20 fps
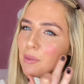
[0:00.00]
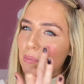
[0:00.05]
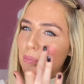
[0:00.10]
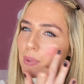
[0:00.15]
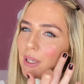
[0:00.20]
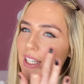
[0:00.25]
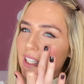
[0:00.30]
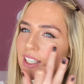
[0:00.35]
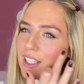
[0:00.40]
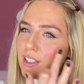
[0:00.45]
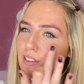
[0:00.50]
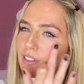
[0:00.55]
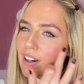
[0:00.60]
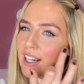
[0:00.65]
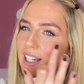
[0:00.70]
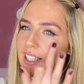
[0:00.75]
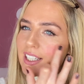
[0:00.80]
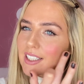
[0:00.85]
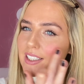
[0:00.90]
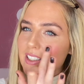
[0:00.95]
pinky
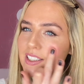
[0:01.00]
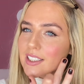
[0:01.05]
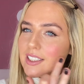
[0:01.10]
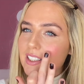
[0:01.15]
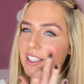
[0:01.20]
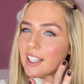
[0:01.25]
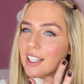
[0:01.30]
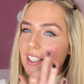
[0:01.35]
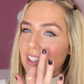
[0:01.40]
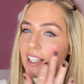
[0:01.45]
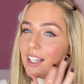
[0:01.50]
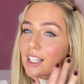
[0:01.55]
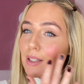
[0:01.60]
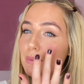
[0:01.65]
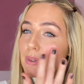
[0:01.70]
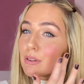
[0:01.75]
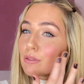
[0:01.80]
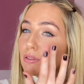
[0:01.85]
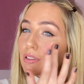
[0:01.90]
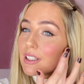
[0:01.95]
radiance to skin that can
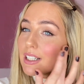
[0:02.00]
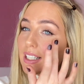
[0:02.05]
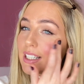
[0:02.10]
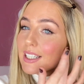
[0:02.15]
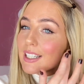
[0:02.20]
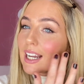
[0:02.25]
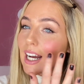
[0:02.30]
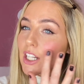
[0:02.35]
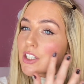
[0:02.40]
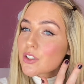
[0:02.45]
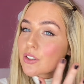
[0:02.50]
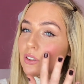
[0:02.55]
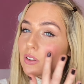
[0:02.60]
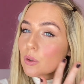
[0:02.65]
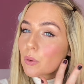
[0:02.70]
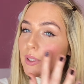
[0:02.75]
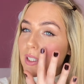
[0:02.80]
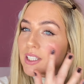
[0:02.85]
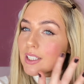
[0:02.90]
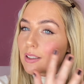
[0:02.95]
be really natural,
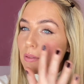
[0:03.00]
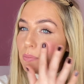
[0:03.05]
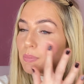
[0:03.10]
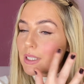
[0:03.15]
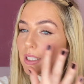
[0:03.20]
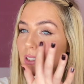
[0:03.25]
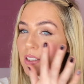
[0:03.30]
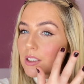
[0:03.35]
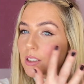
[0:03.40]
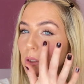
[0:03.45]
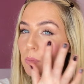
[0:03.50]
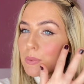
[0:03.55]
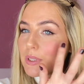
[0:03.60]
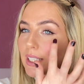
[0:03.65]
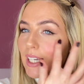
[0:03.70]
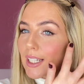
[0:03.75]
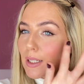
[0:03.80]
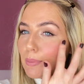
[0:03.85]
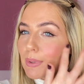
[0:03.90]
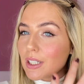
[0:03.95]
or you can build it up to
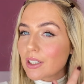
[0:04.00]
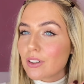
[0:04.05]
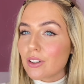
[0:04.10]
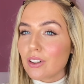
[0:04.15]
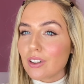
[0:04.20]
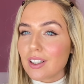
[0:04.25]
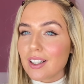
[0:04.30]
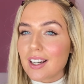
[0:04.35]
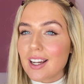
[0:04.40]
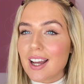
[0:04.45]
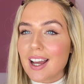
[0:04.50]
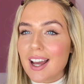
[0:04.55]
get a bit of colour.